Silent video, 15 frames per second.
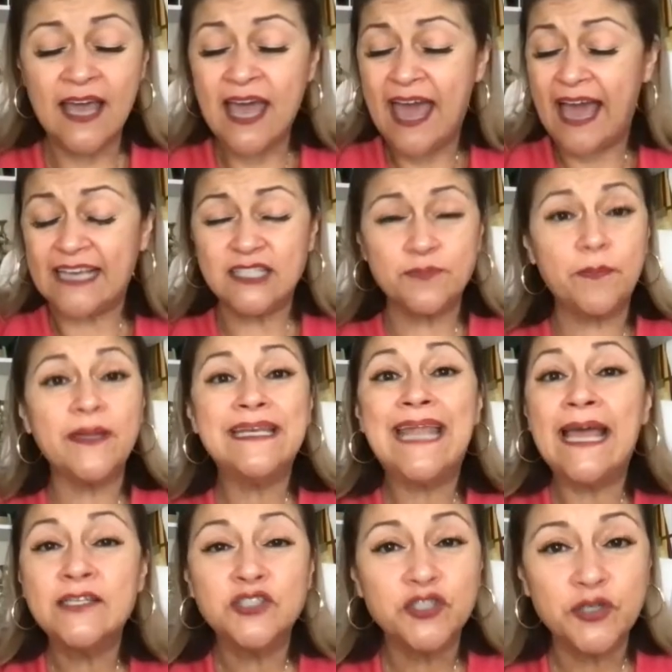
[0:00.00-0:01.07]

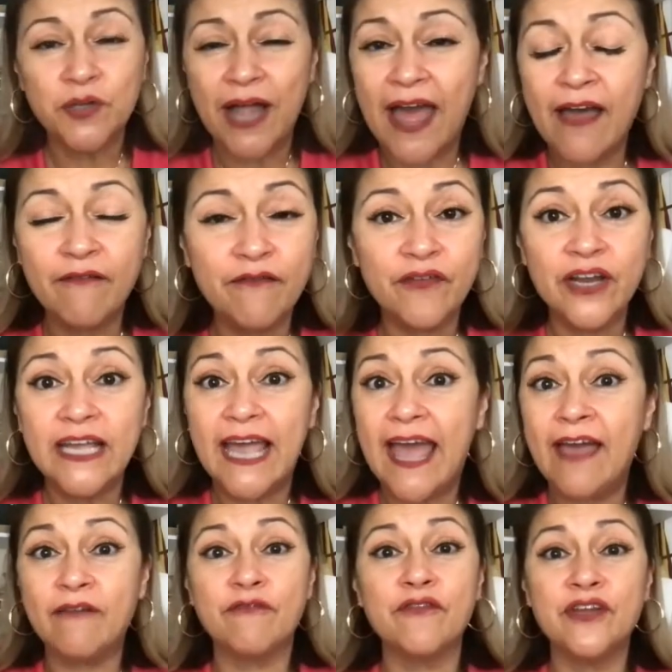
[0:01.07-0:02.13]
exponential
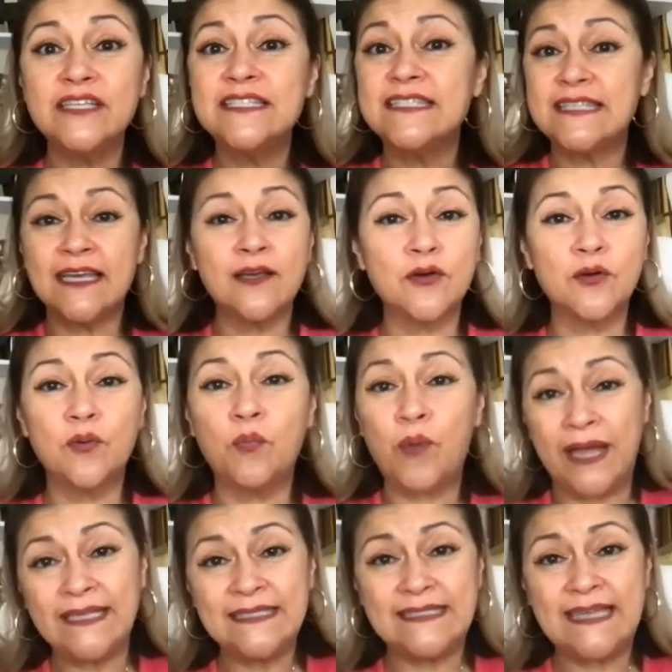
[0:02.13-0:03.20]
every single
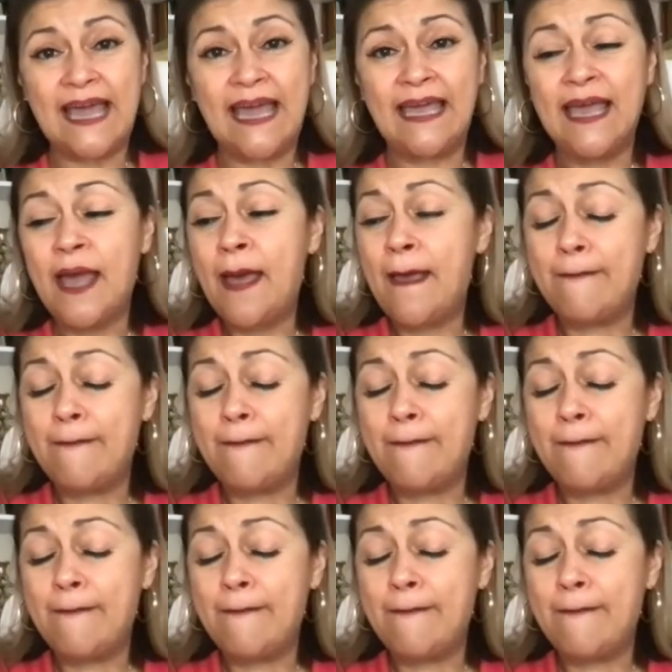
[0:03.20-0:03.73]
Wednesday